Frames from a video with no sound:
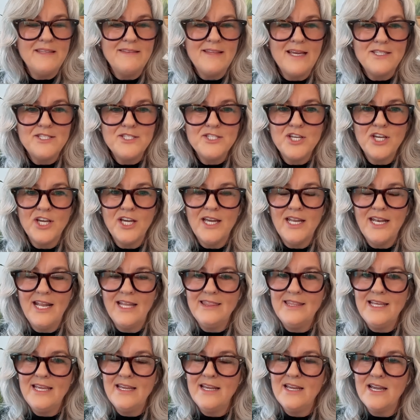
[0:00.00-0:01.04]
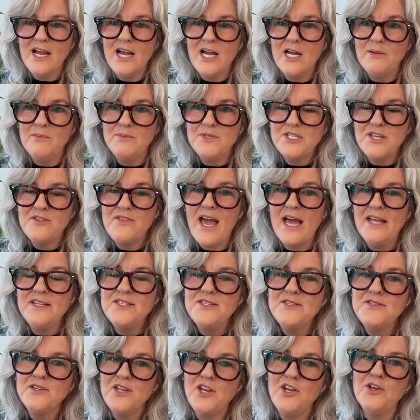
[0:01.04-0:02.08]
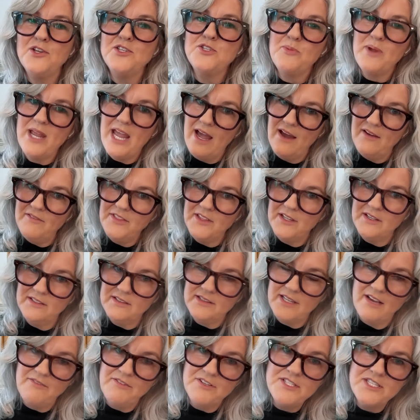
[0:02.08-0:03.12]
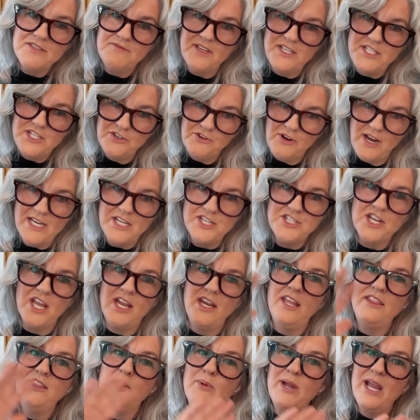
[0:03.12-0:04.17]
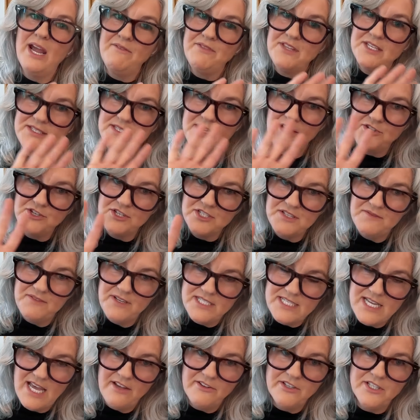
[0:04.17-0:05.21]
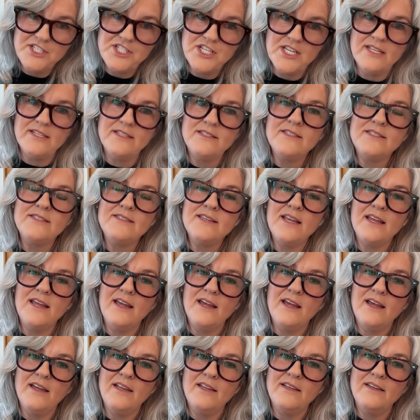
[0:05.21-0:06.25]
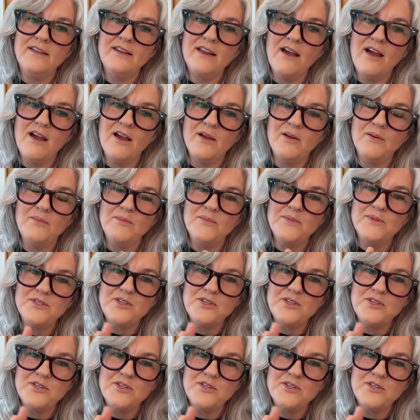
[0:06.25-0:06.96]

No, I think that's good. I think um, so. That's you know, so we have the levels of integration, and then we have the centers of intelligence, and